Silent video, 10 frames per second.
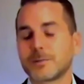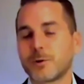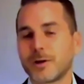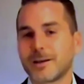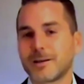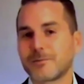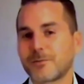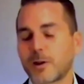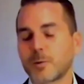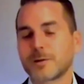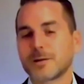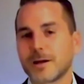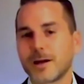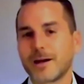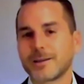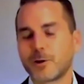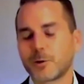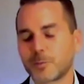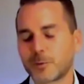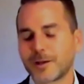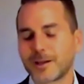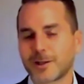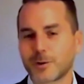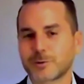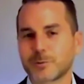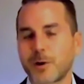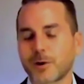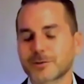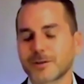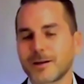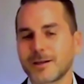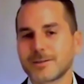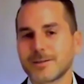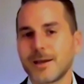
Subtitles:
put any following, put any closing remarks on it.